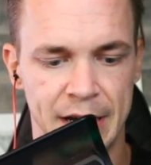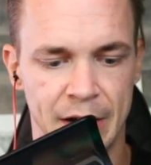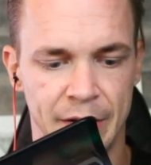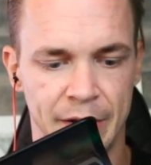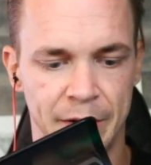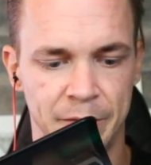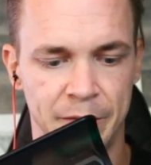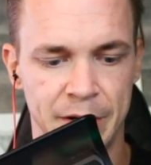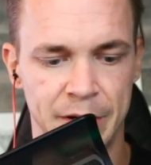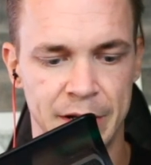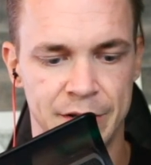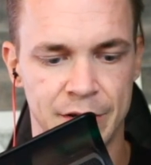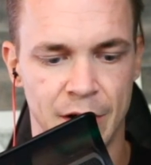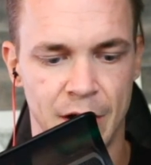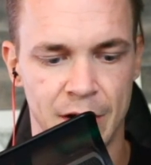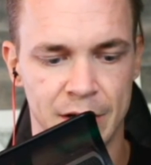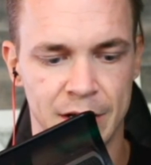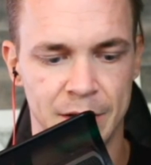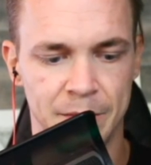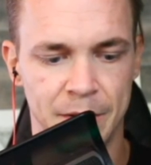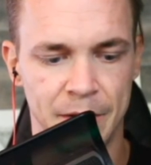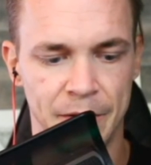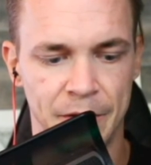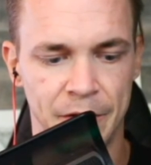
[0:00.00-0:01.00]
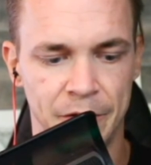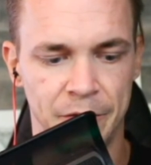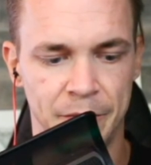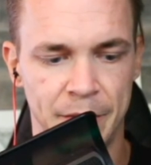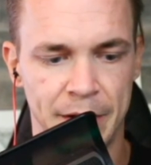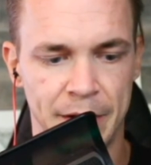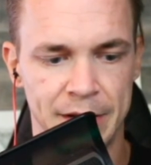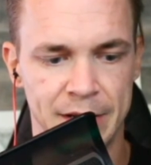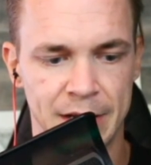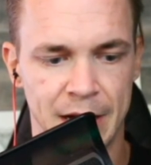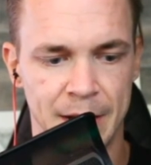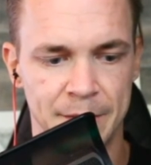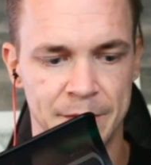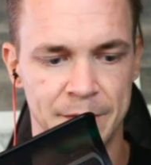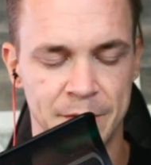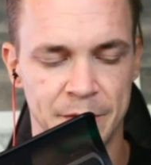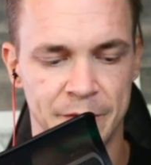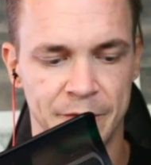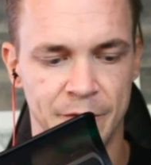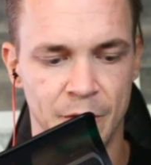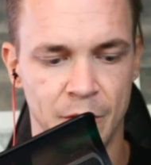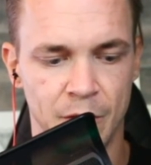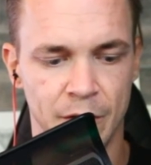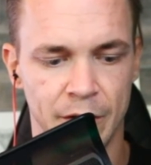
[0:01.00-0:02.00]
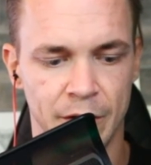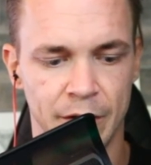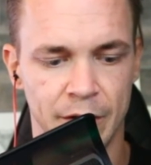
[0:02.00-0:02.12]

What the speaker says: And we had talked about this many times before,